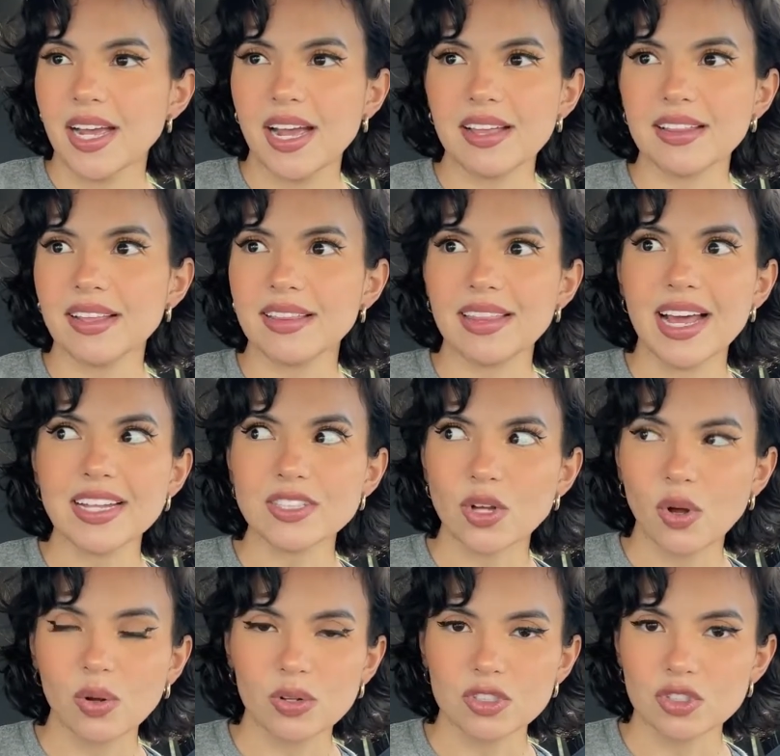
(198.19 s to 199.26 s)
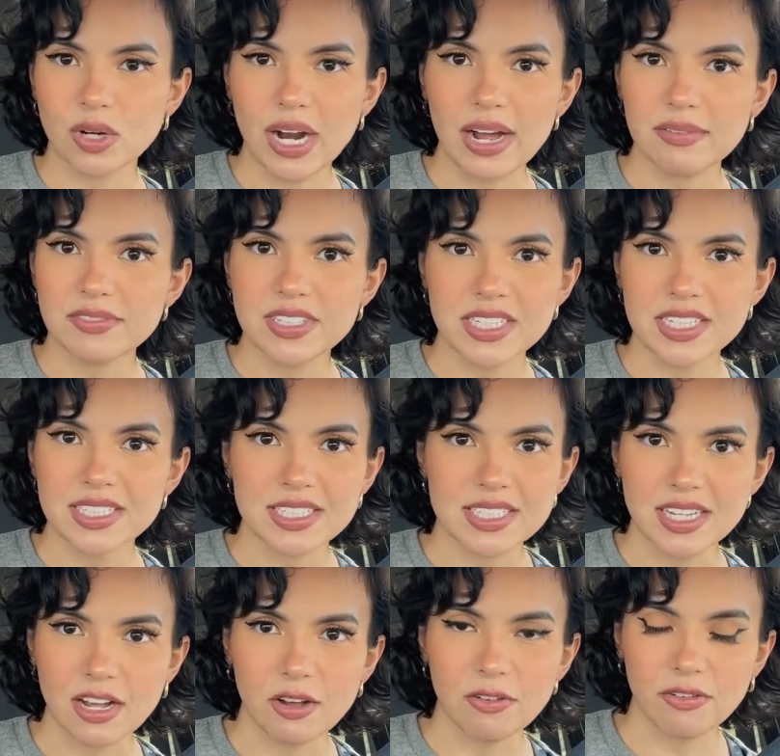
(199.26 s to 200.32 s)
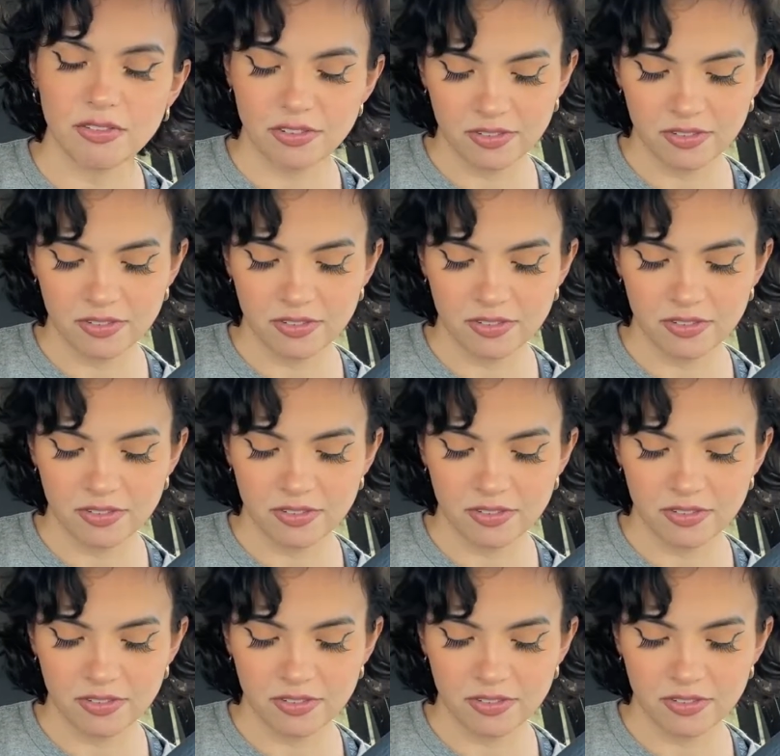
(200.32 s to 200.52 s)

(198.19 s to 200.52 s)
And then that's a whole draft in itself.